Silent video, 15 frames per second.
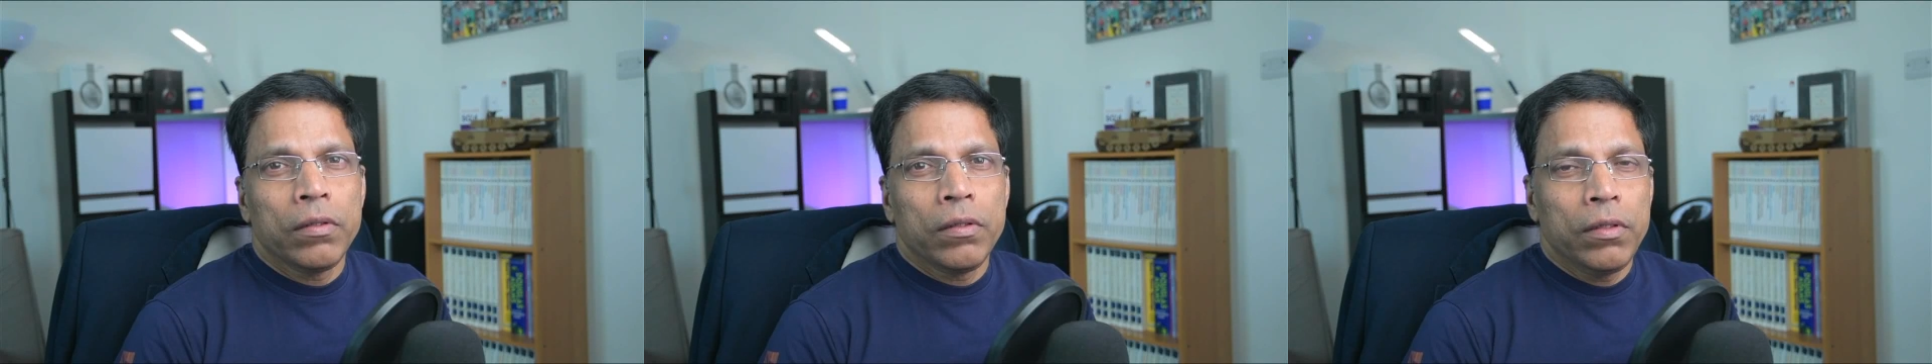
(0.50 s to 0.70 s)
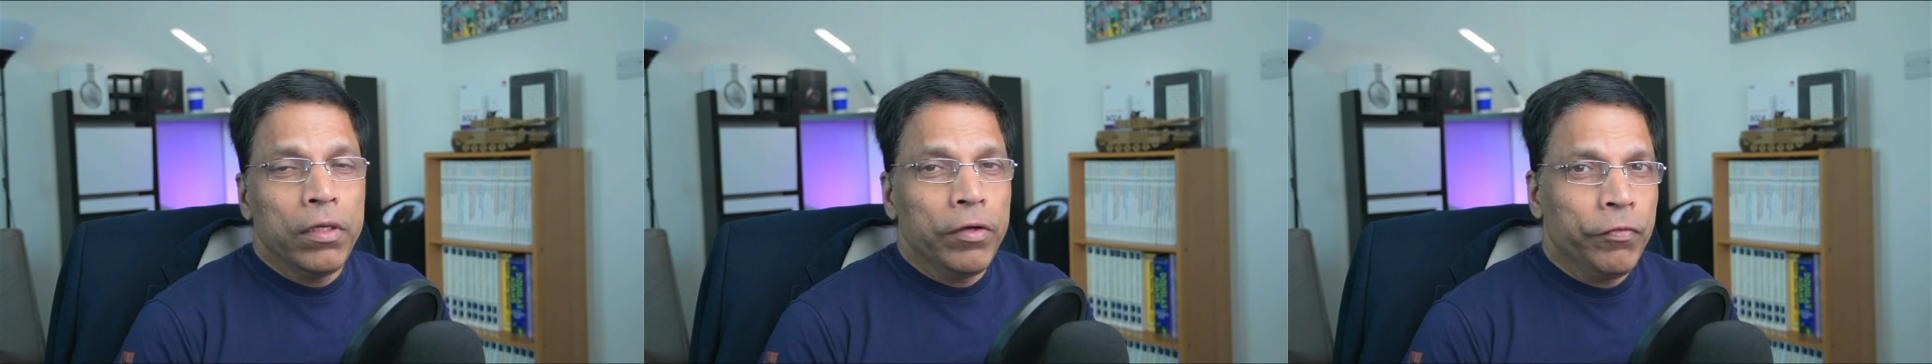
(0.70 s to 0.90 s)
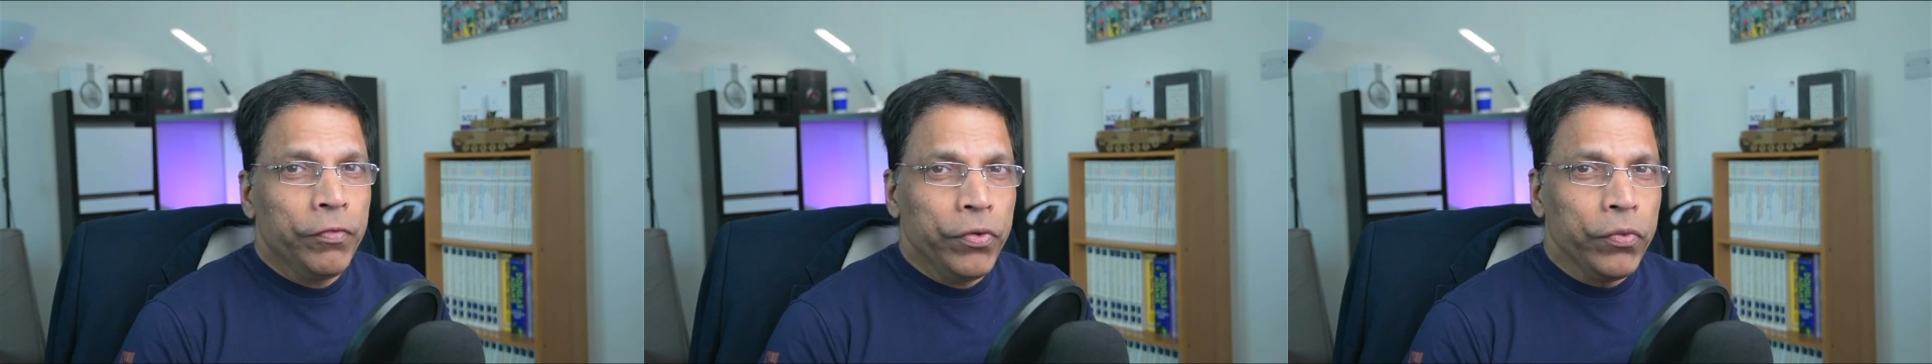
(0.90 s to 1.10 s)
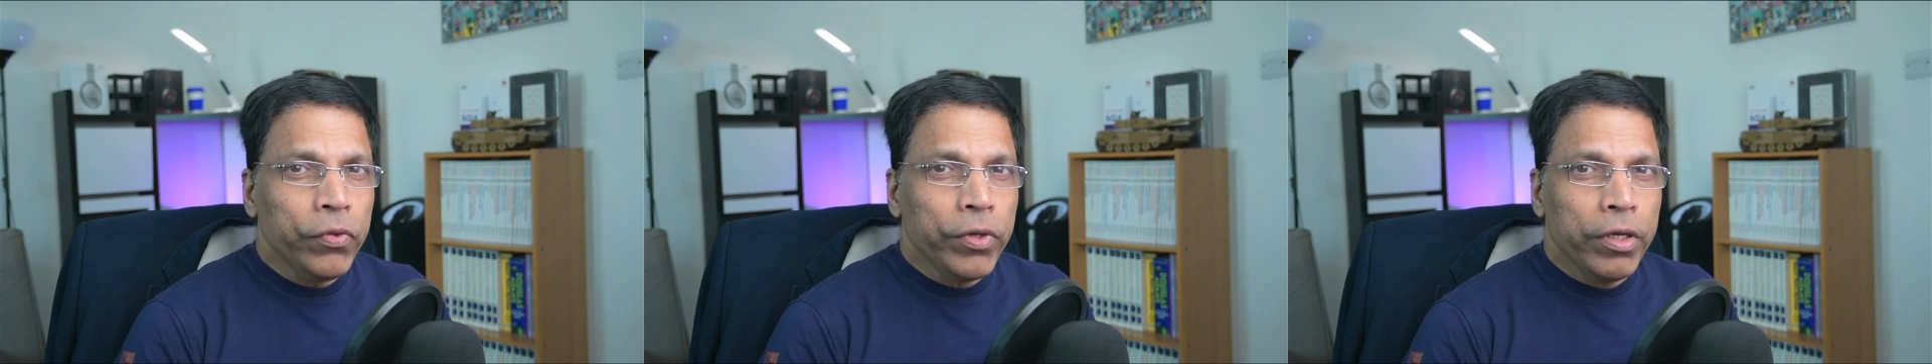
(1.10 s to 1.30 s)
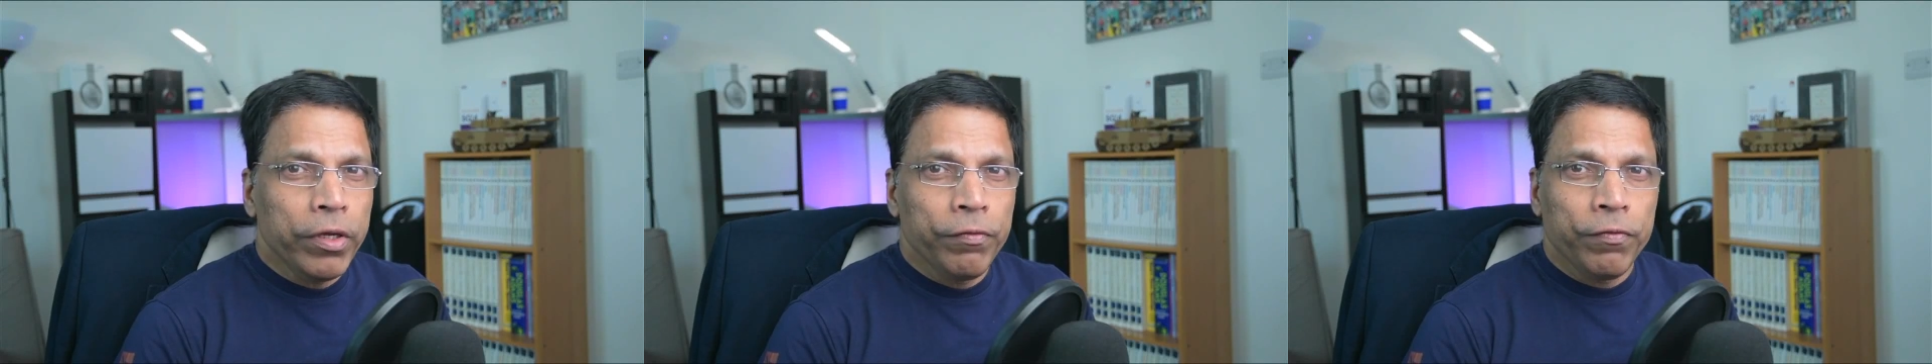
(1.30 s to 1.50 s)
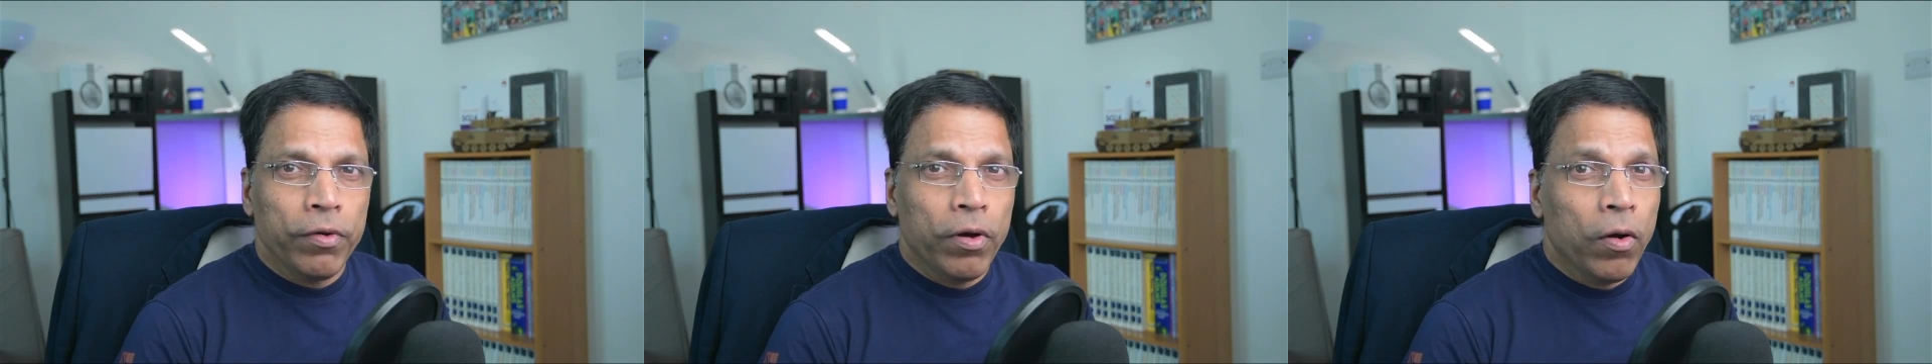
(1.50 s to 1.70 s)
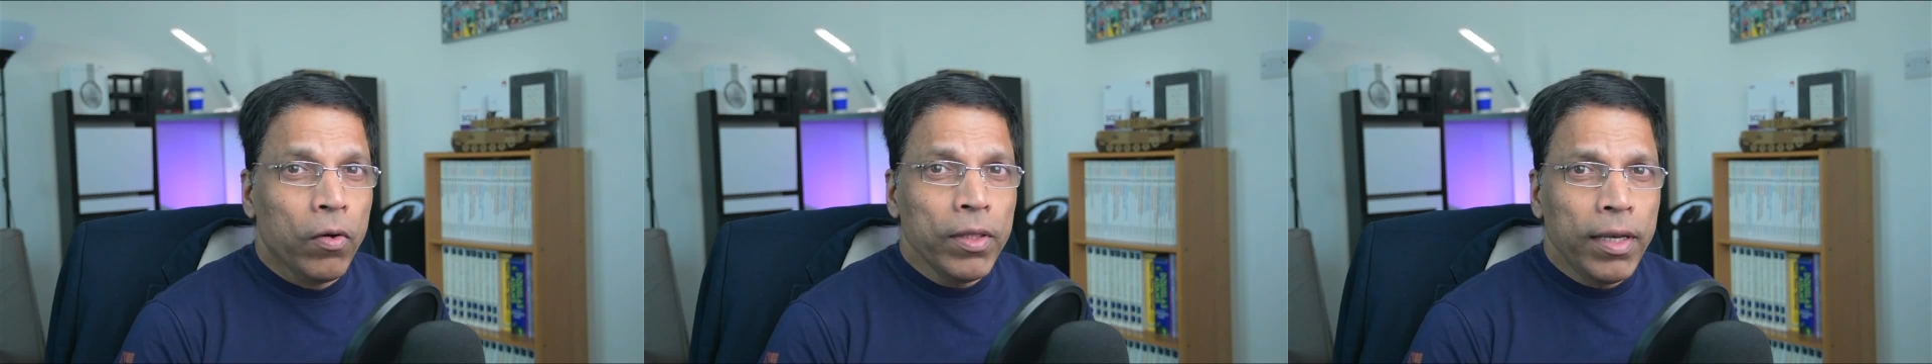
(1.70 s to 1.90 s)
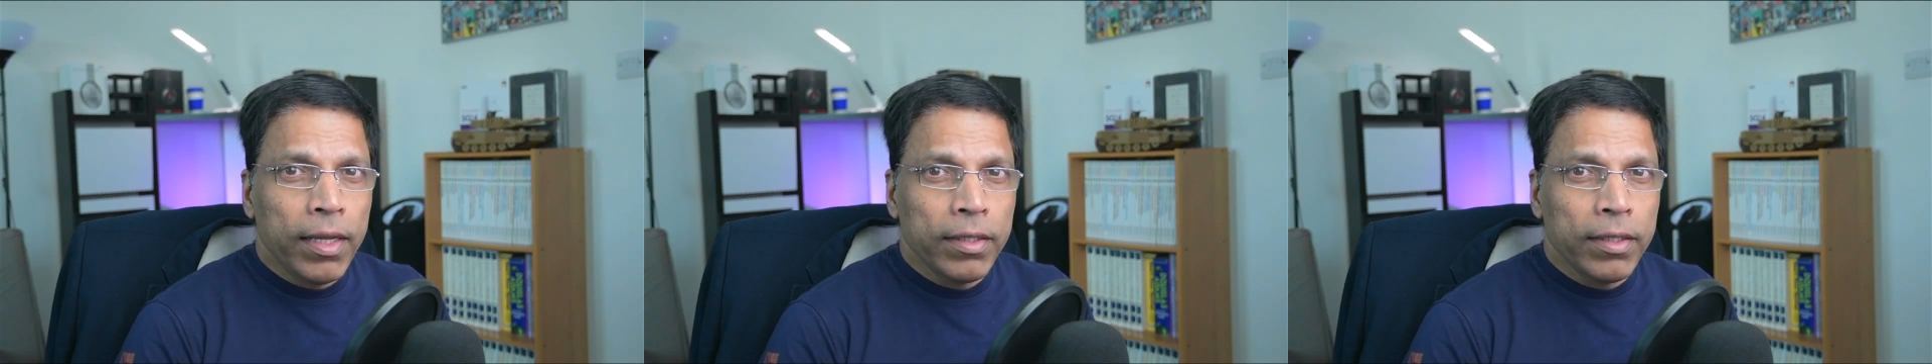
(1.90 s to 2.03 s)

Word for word: If you give online